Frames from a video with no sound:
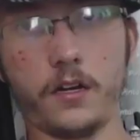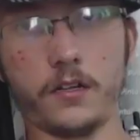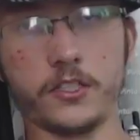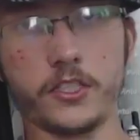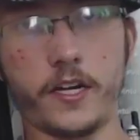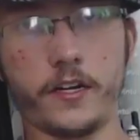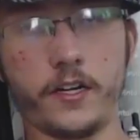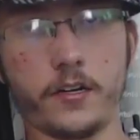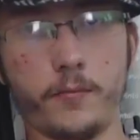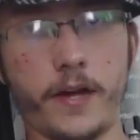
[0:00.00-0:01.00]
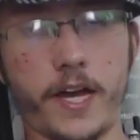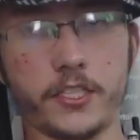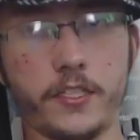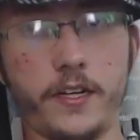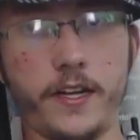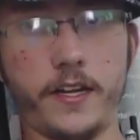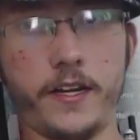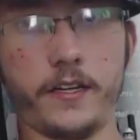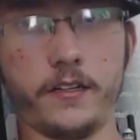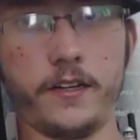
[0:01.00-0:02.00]
uh, share your compassion
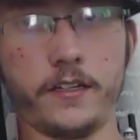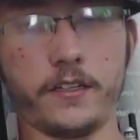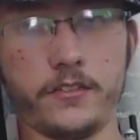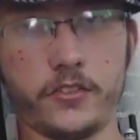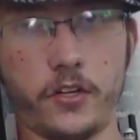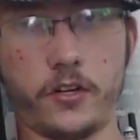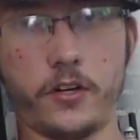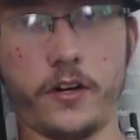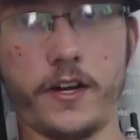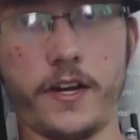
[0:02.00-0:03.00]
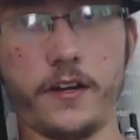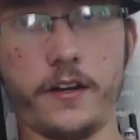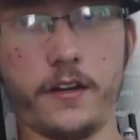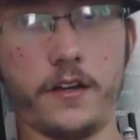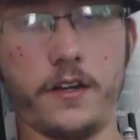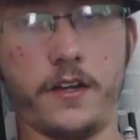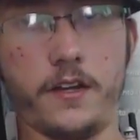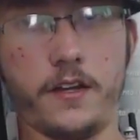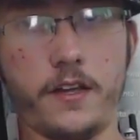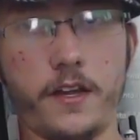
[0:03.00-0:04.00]
and, and, and, concern and,
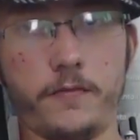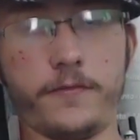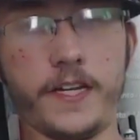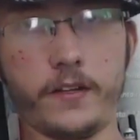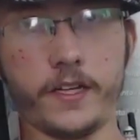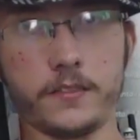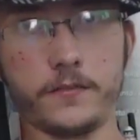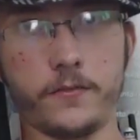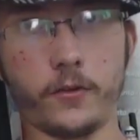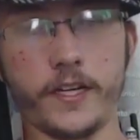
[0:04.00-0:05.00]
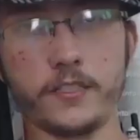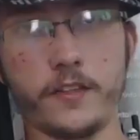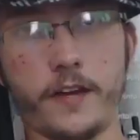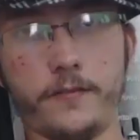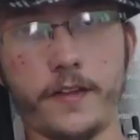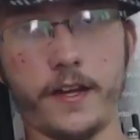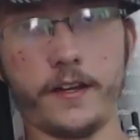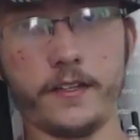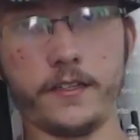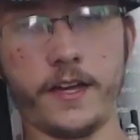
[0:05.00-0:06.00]
and feelings for each life
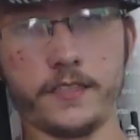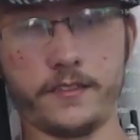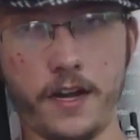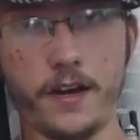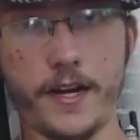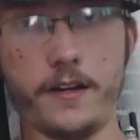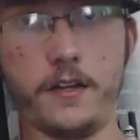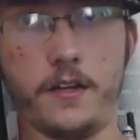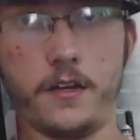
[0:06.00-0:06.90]
that uh, has died.